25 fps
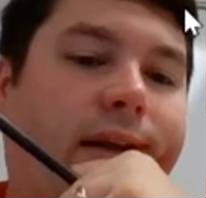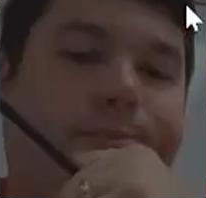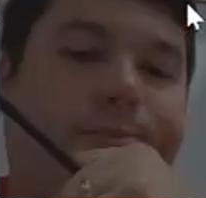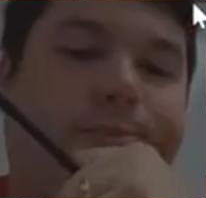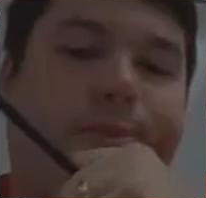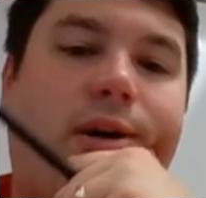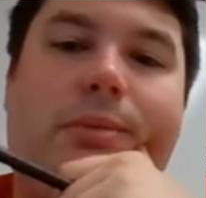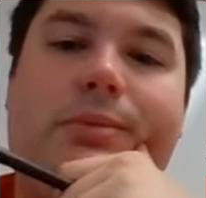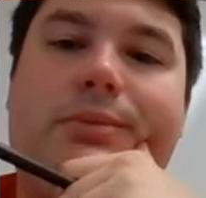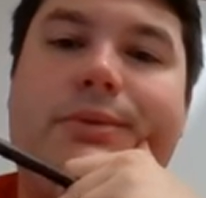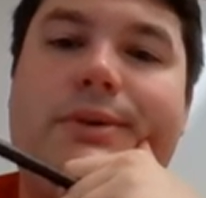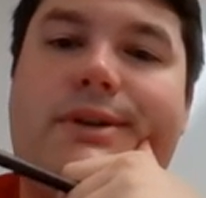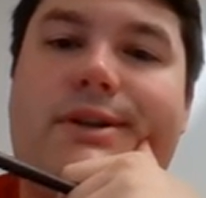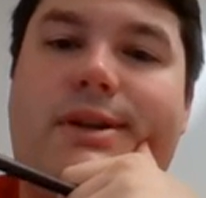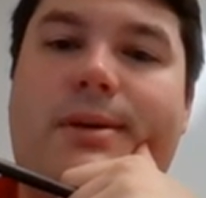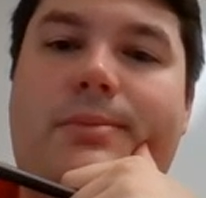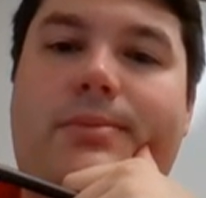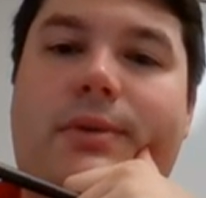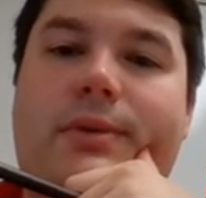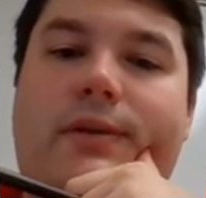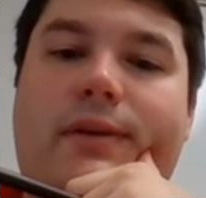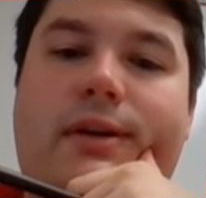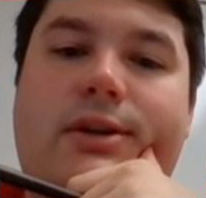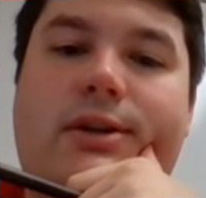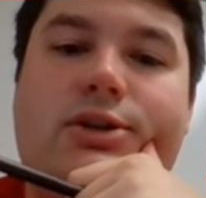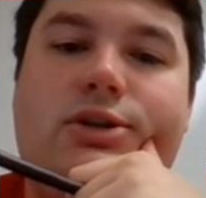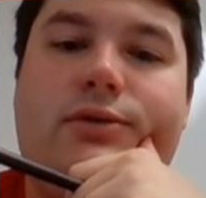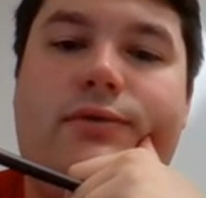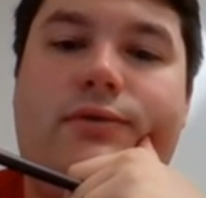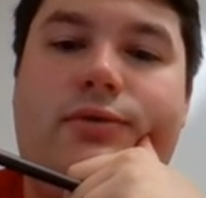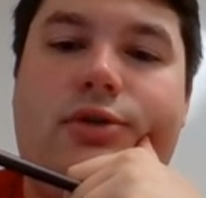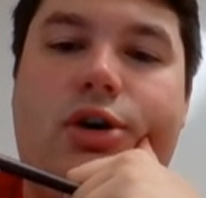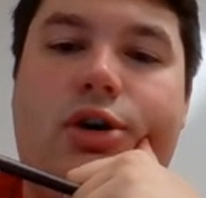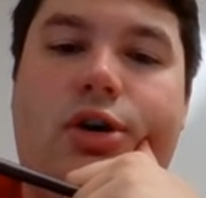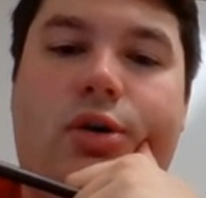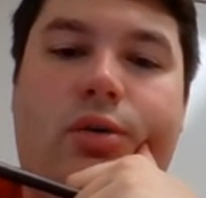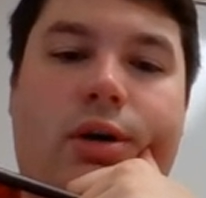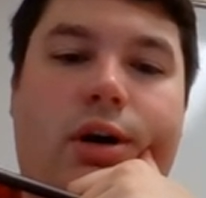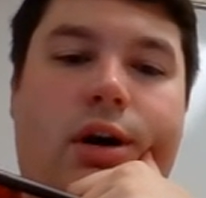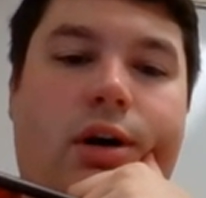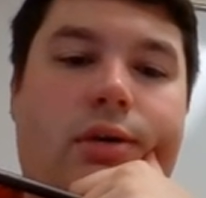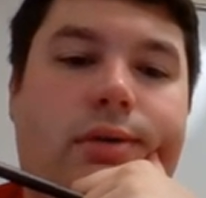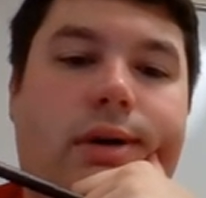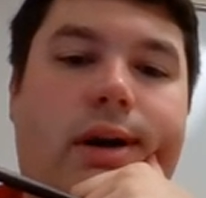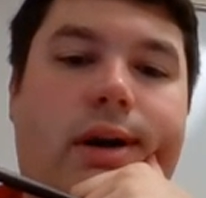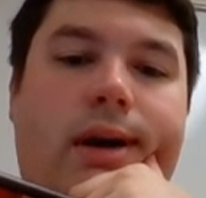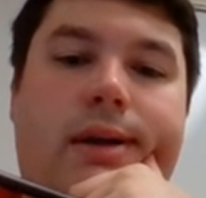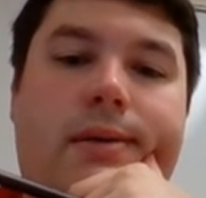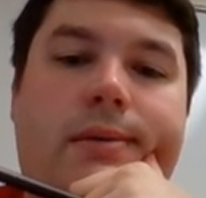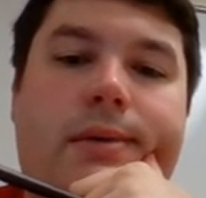probably something that you've known
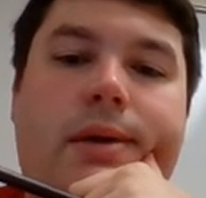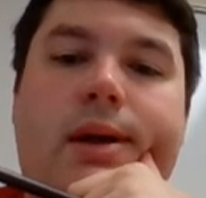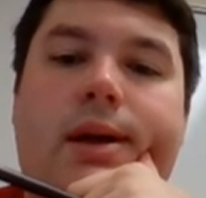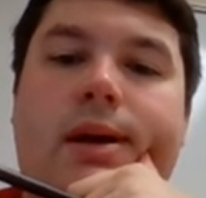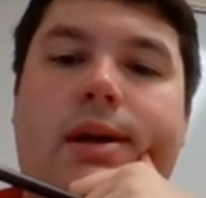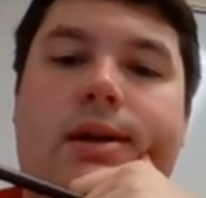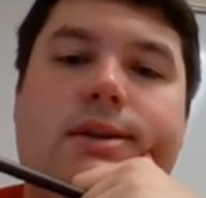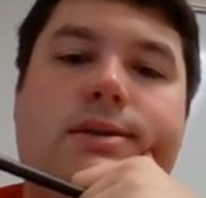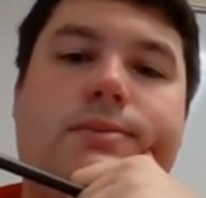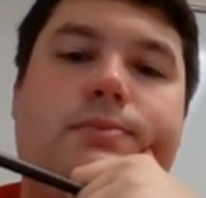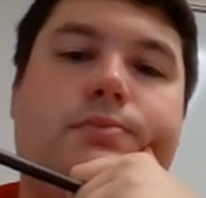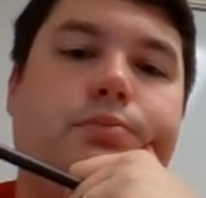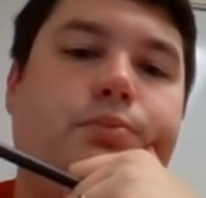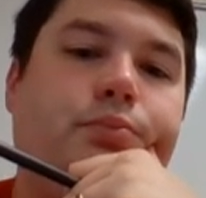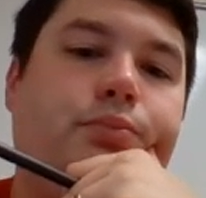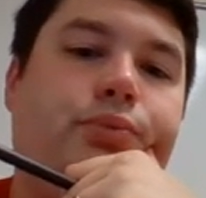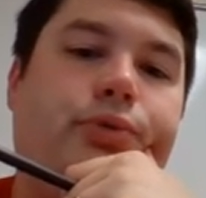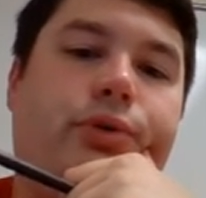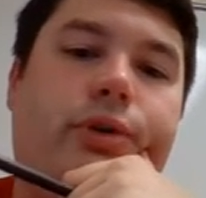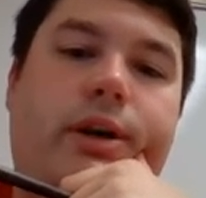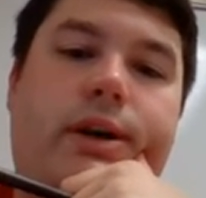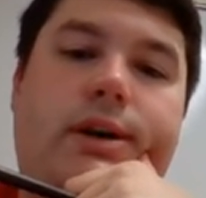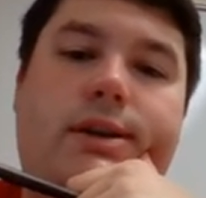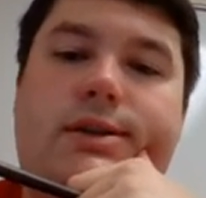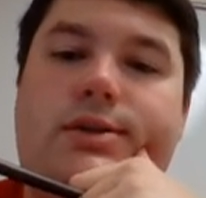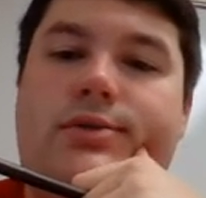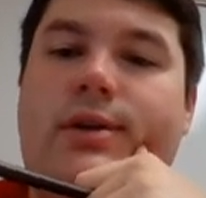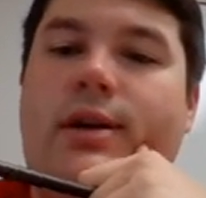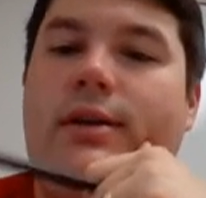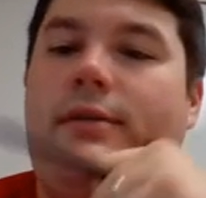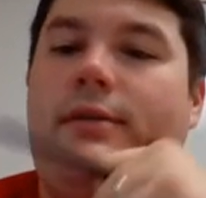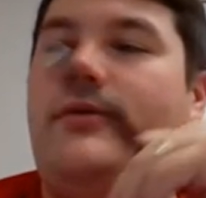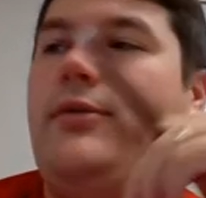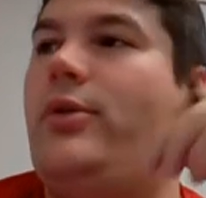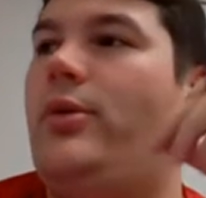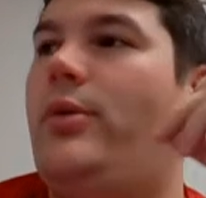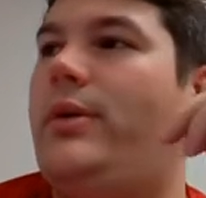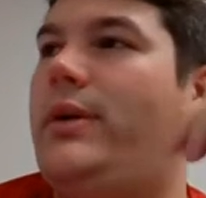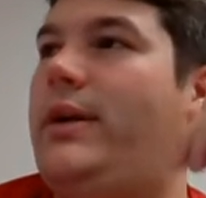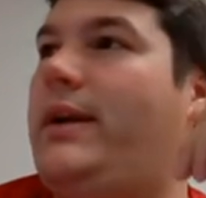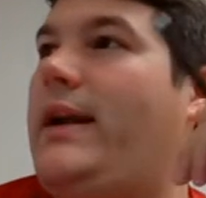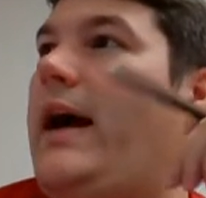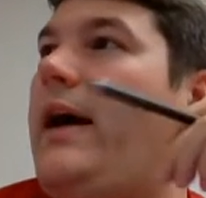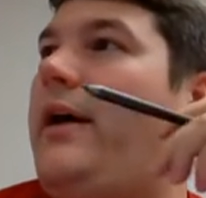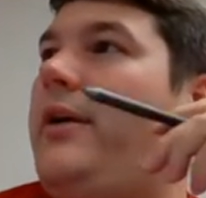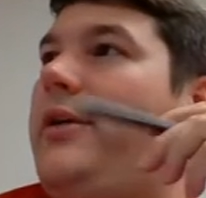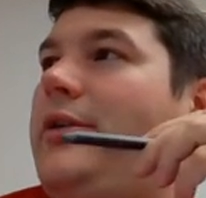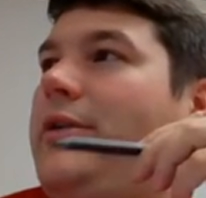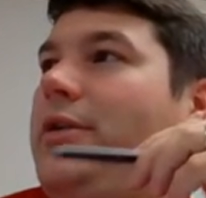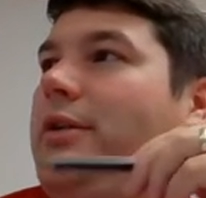already. Pretty straightforward in
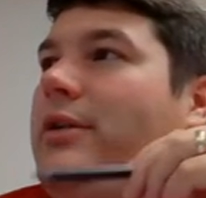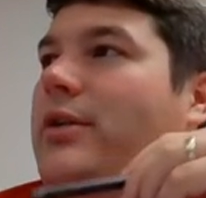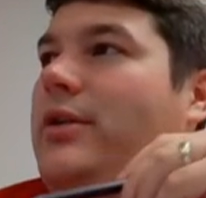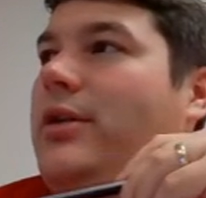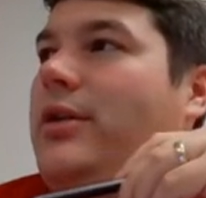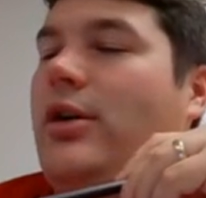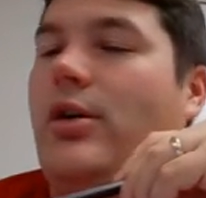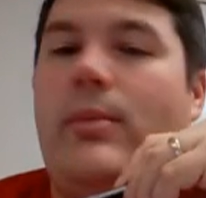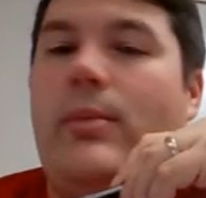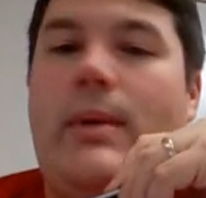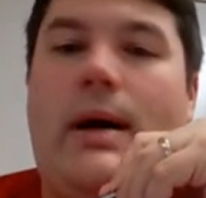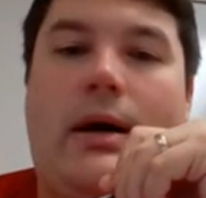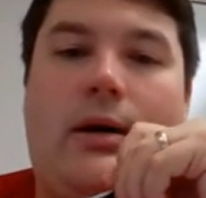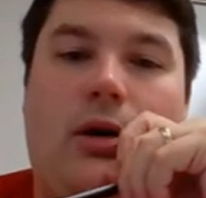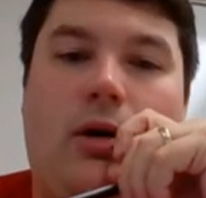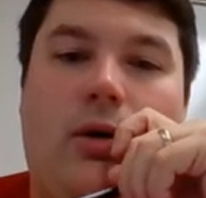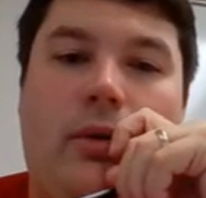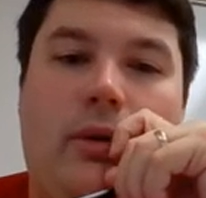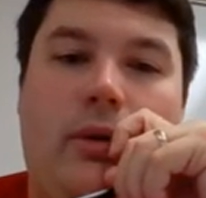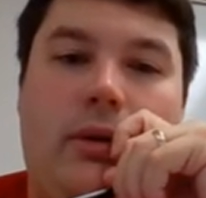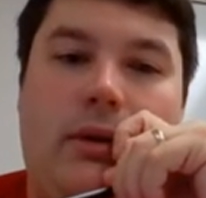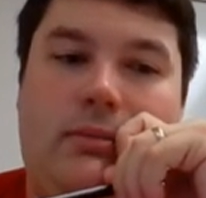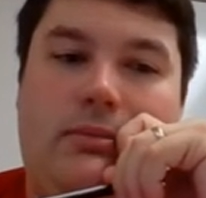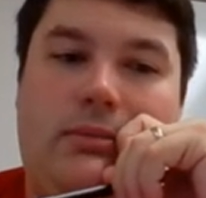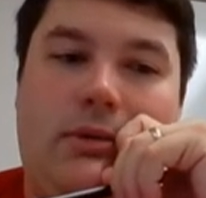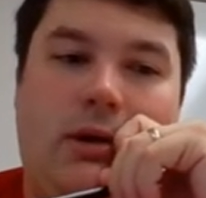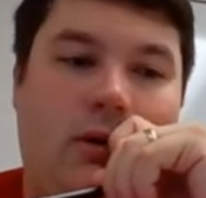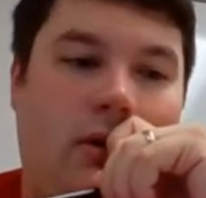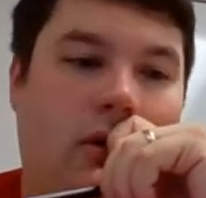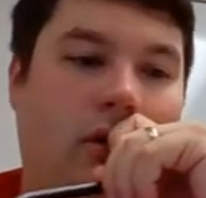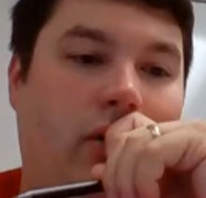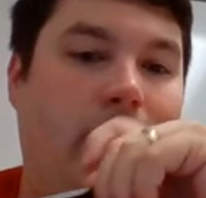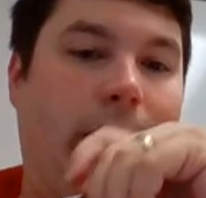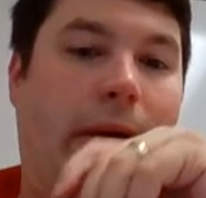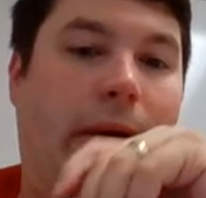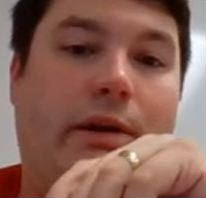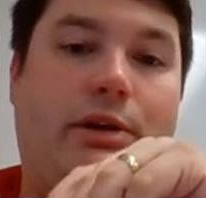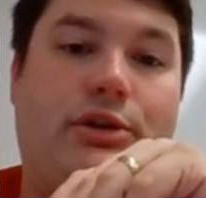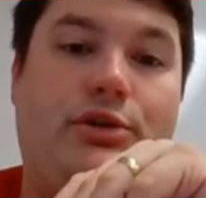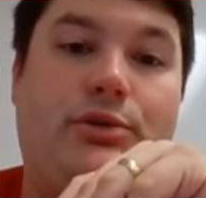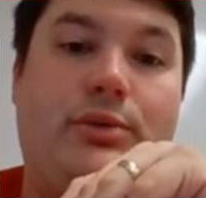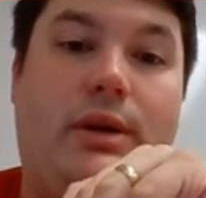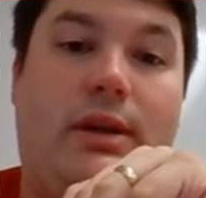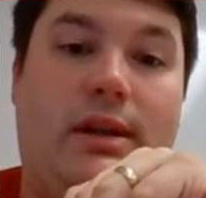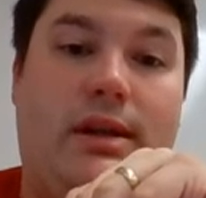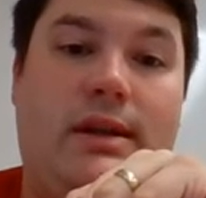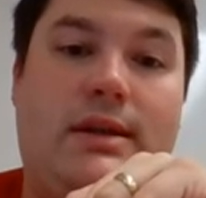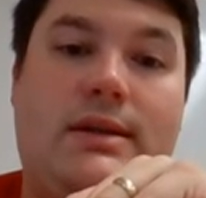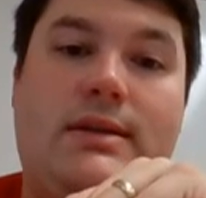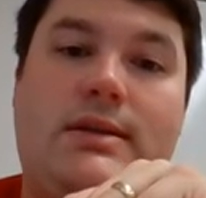how you're going to go about going about
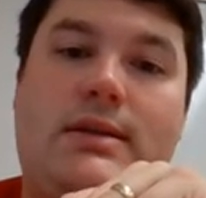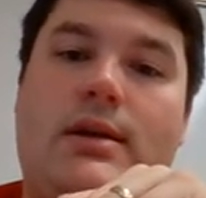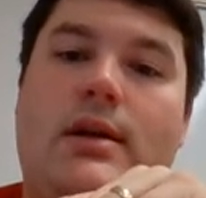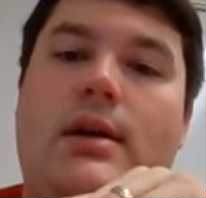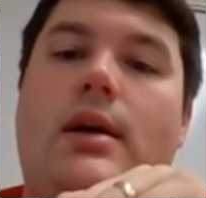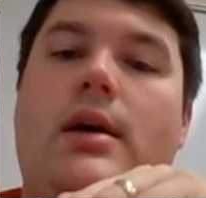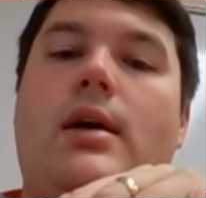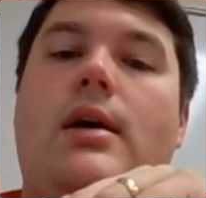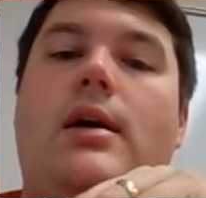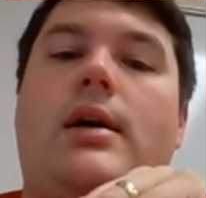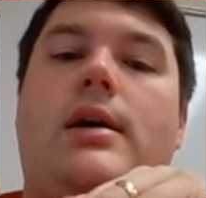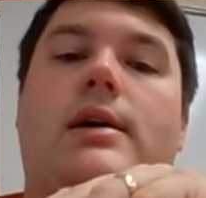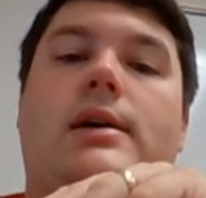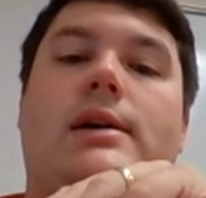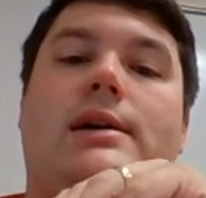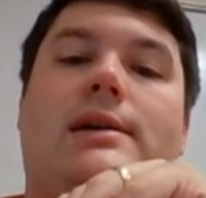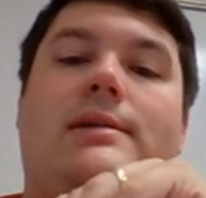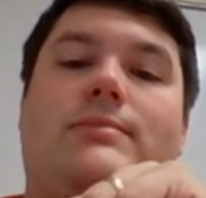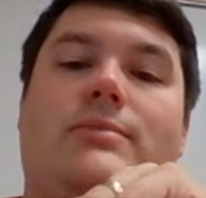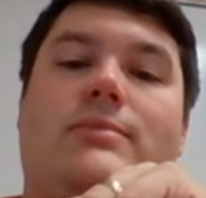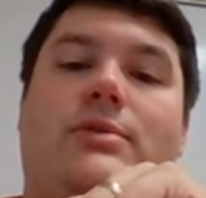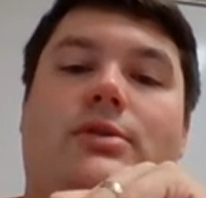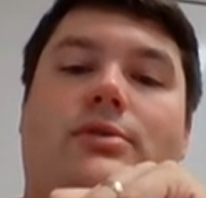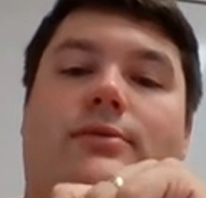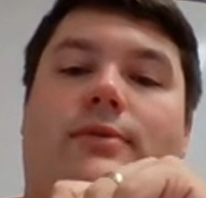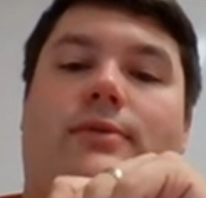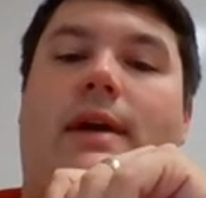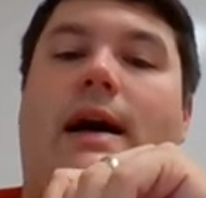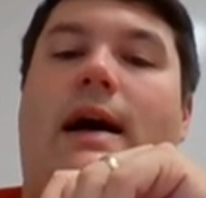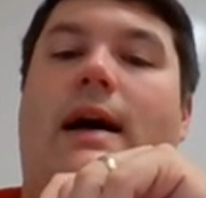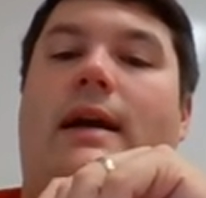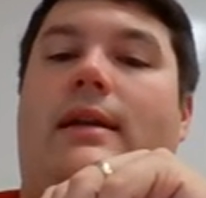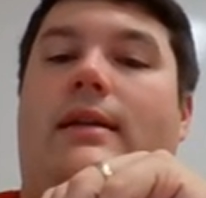doing these. You've got